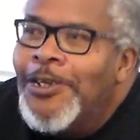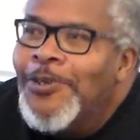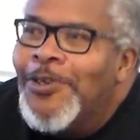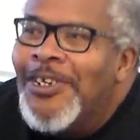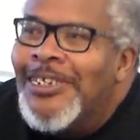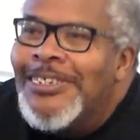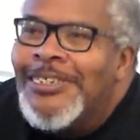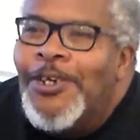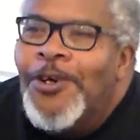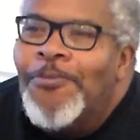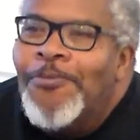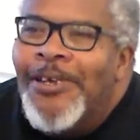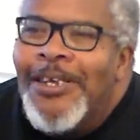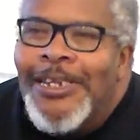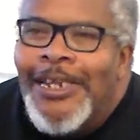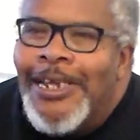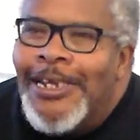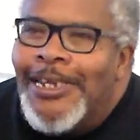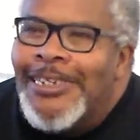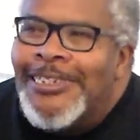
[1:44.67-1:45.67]
You can tell
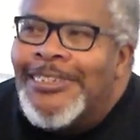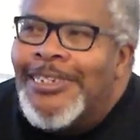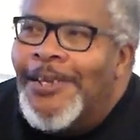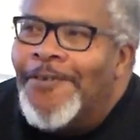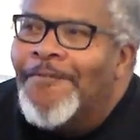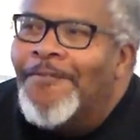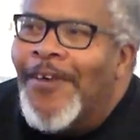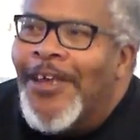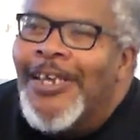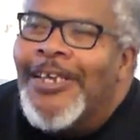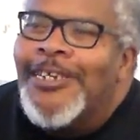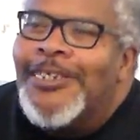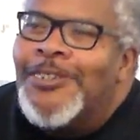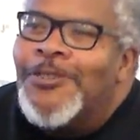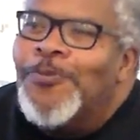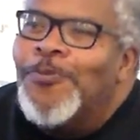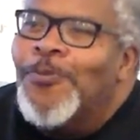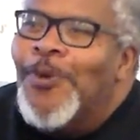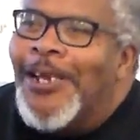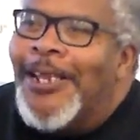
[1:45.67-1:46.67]
me, like, it's like
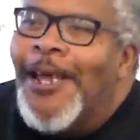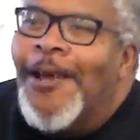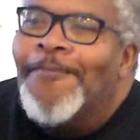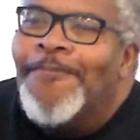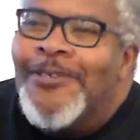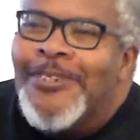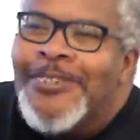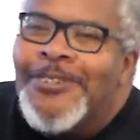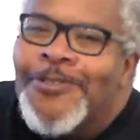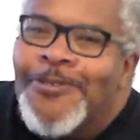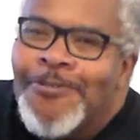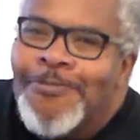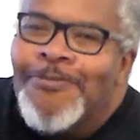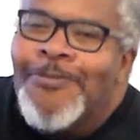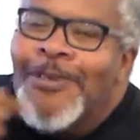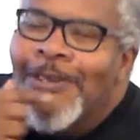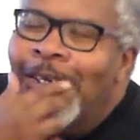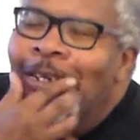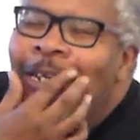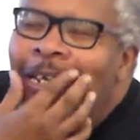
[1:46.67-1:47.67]
Vegas. What happens
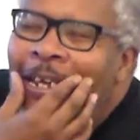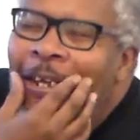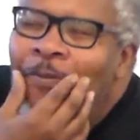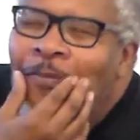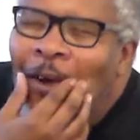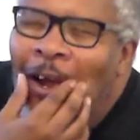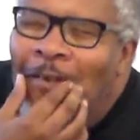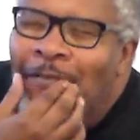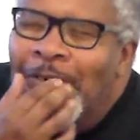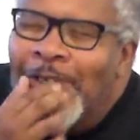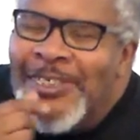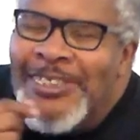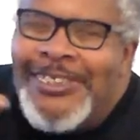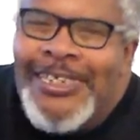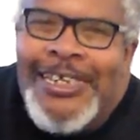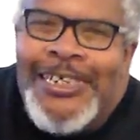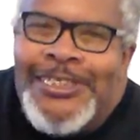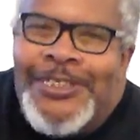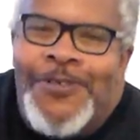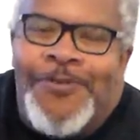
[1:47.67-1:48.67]
in Rockville
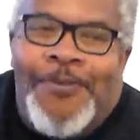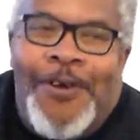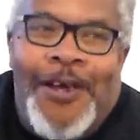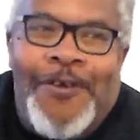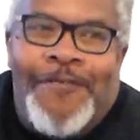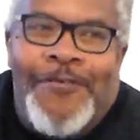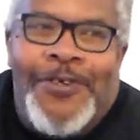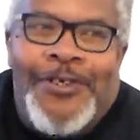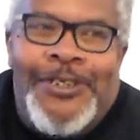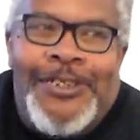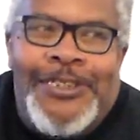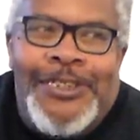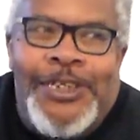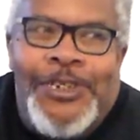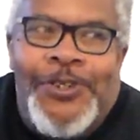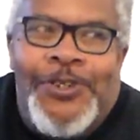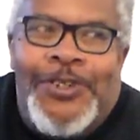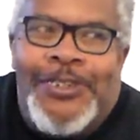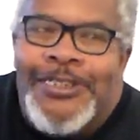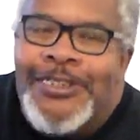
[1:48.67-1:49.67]
stays in Rockville.
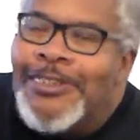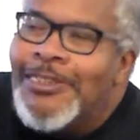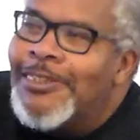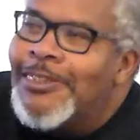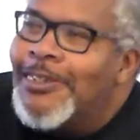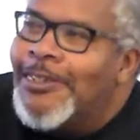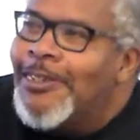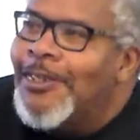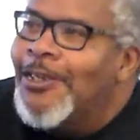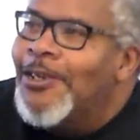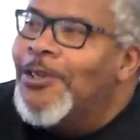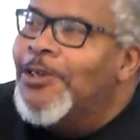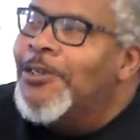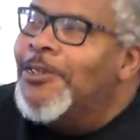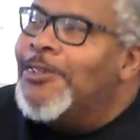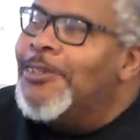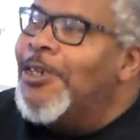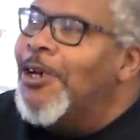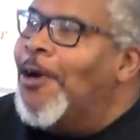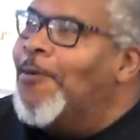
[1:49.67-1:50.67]

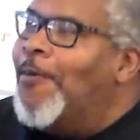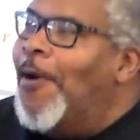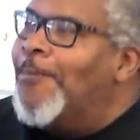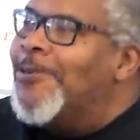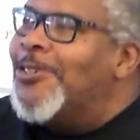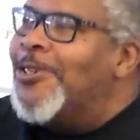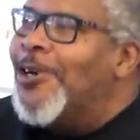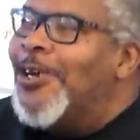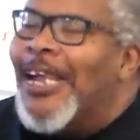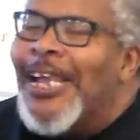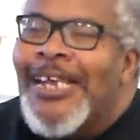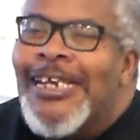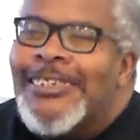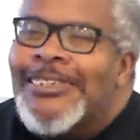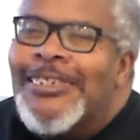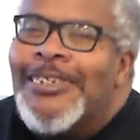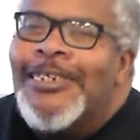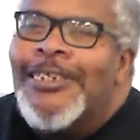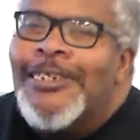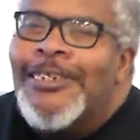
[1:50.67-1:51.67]
So, I'm sorry,
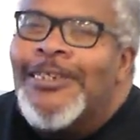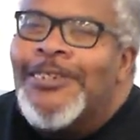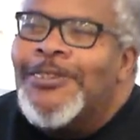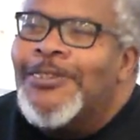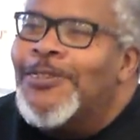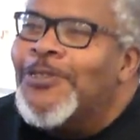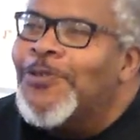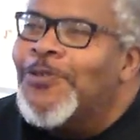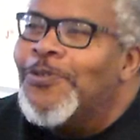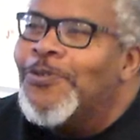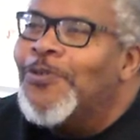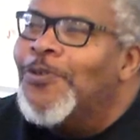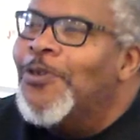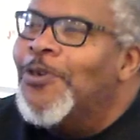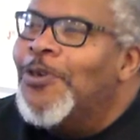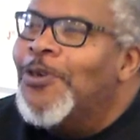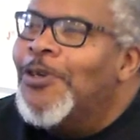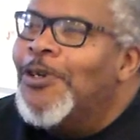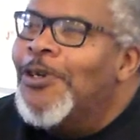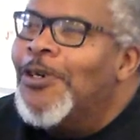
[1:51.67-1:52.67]
hands again?
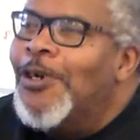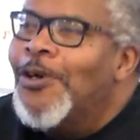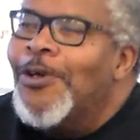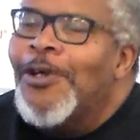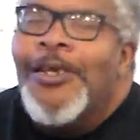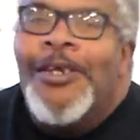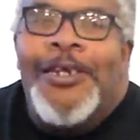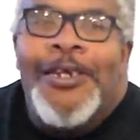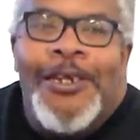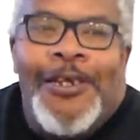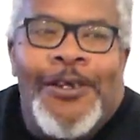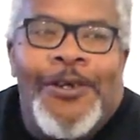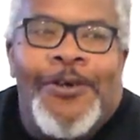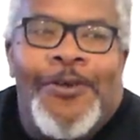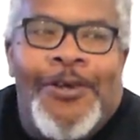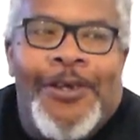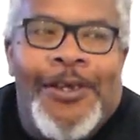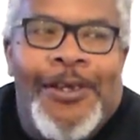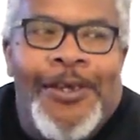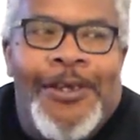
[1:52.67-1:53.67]
Okay,
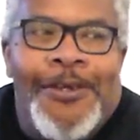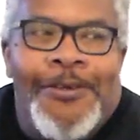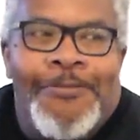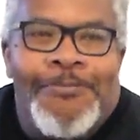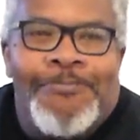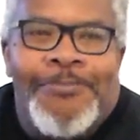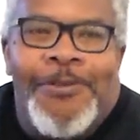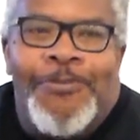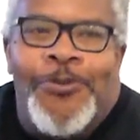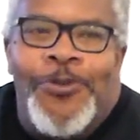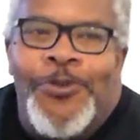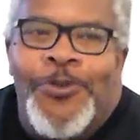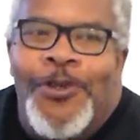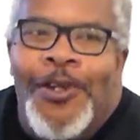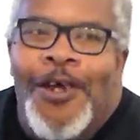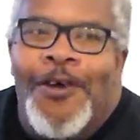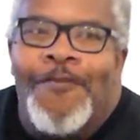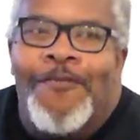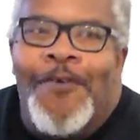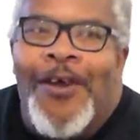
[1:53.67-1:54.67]
okay. People who
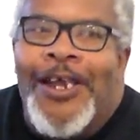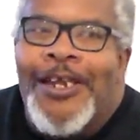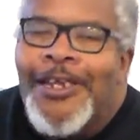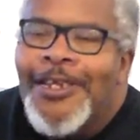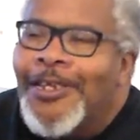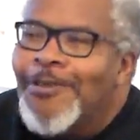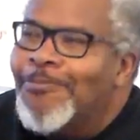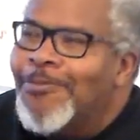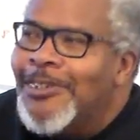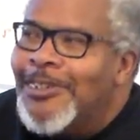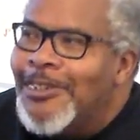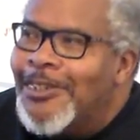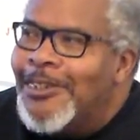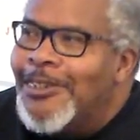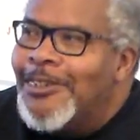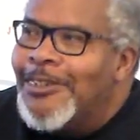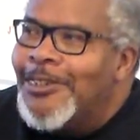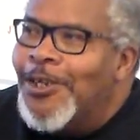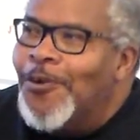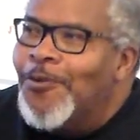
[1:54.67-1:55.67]
love writing but
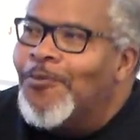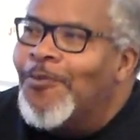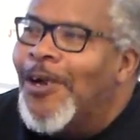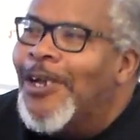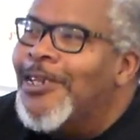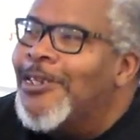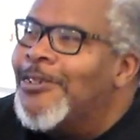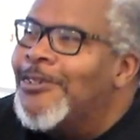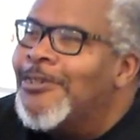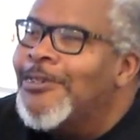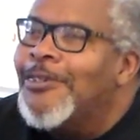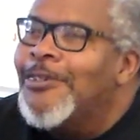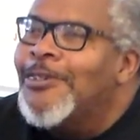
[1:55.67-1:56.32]
don't write?